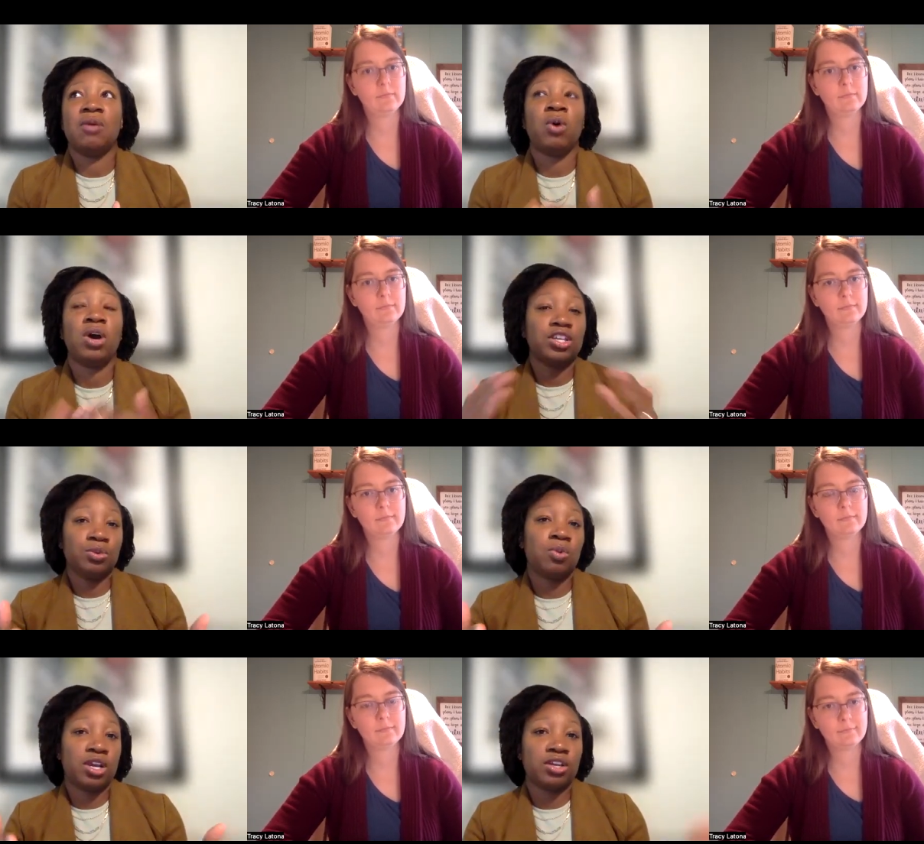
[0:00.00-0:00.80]
Speaker 1: and what
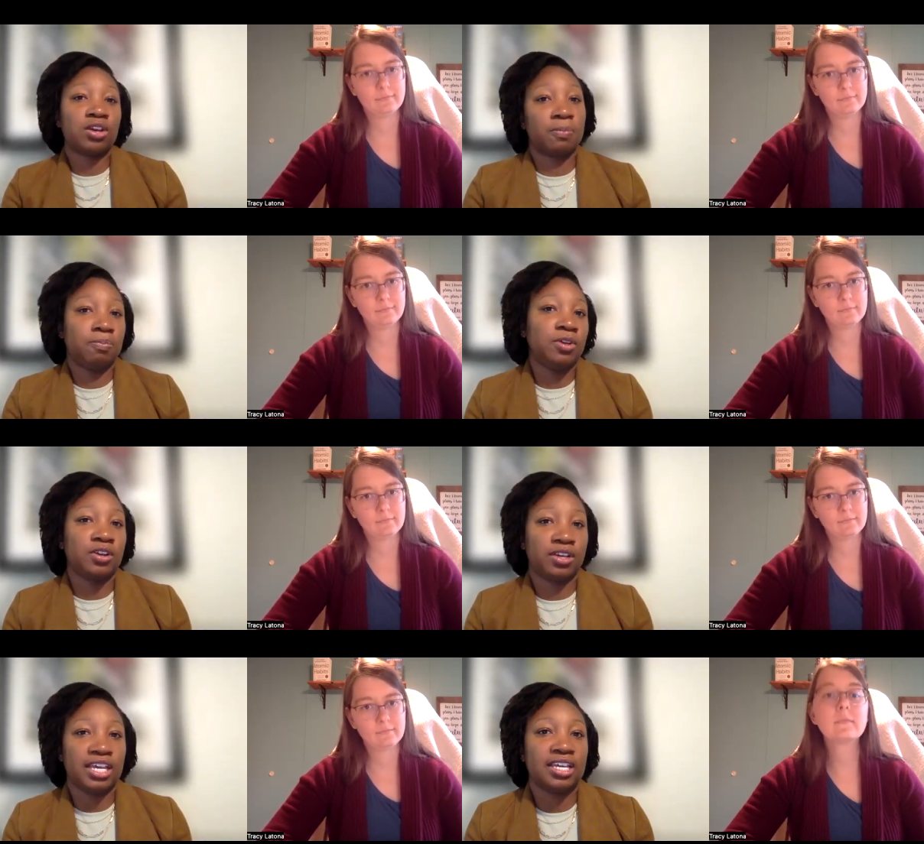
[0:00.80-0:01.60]
you want your
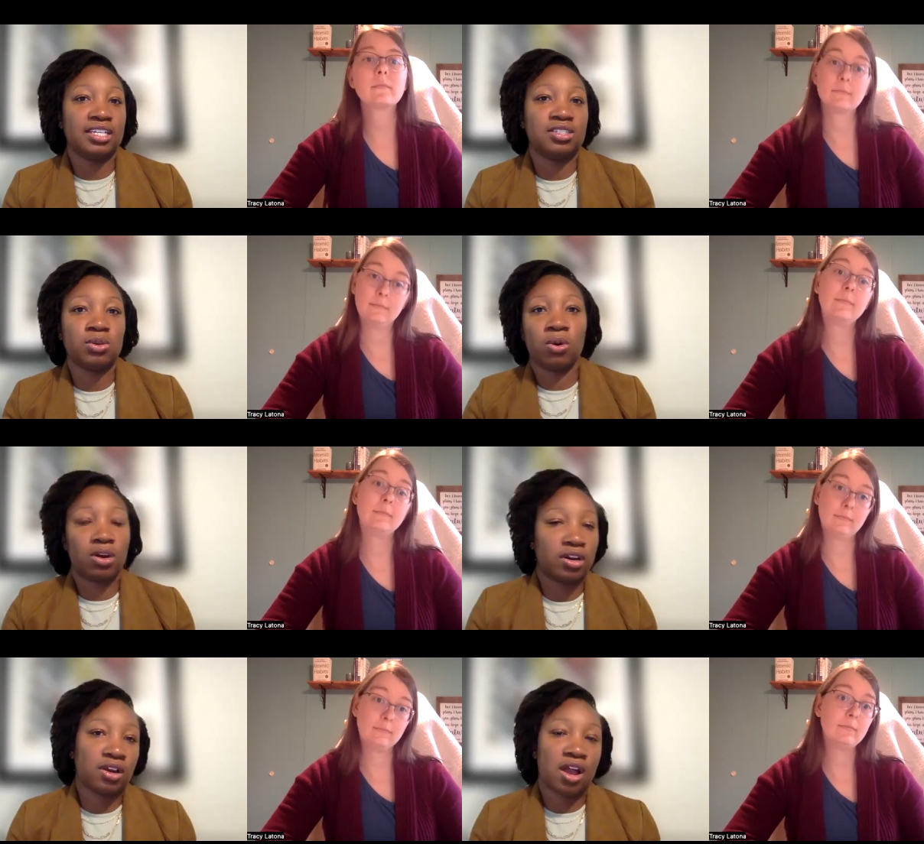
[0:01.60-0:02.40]
your kids
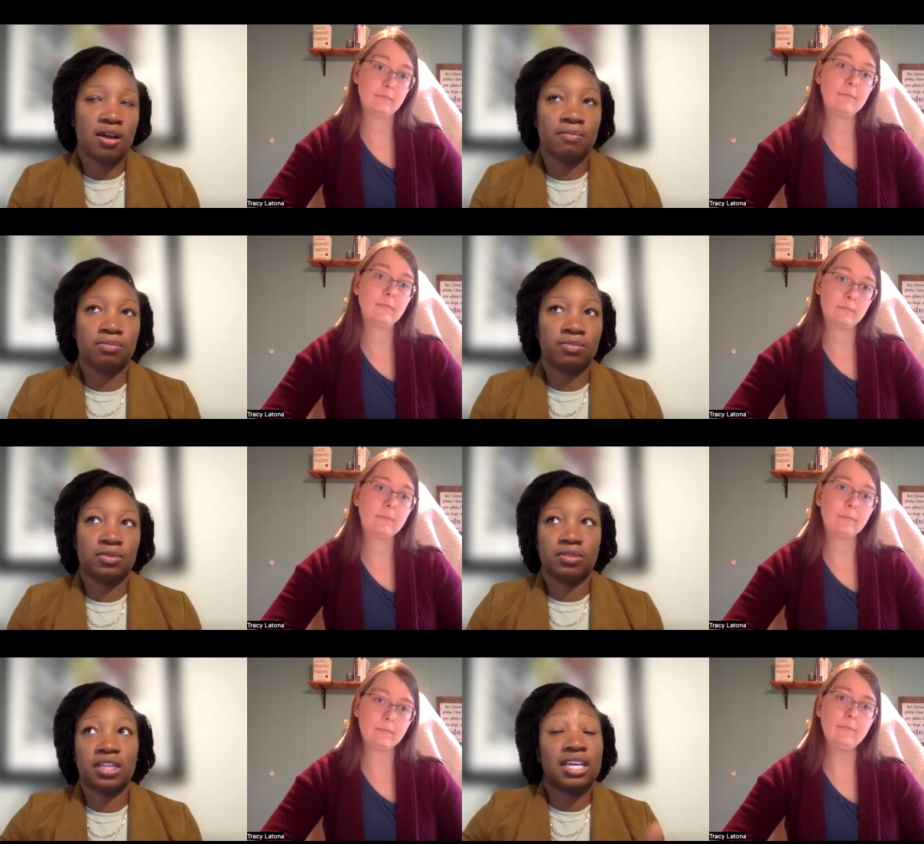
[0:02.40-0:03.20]
or um,
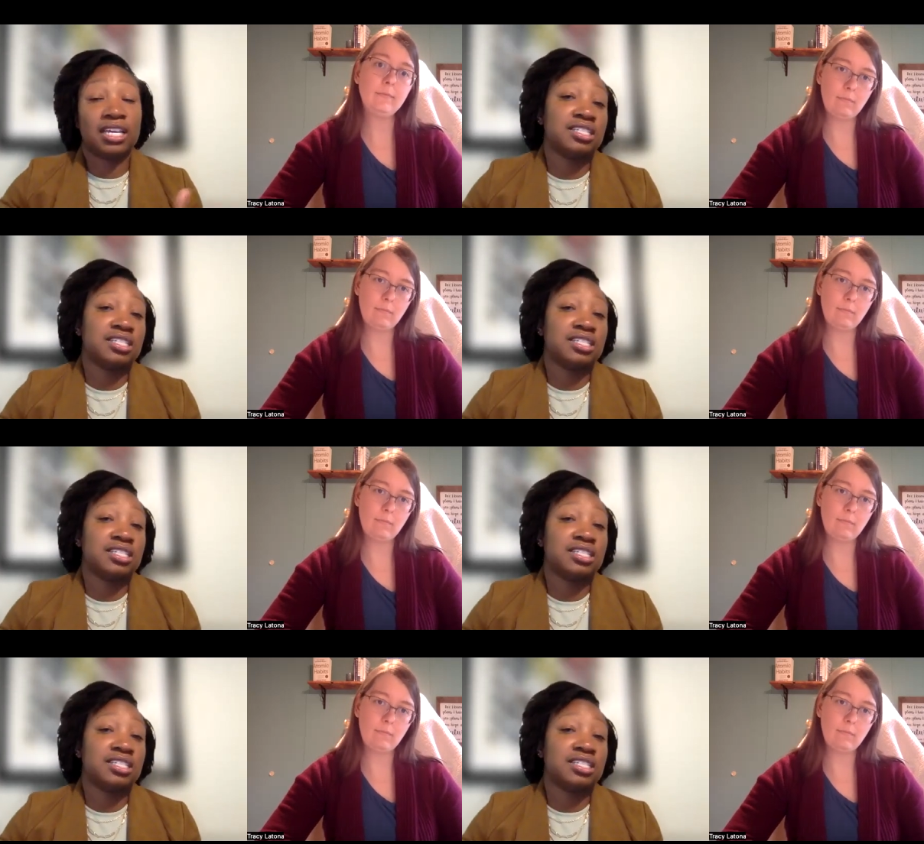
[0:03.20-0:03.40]
the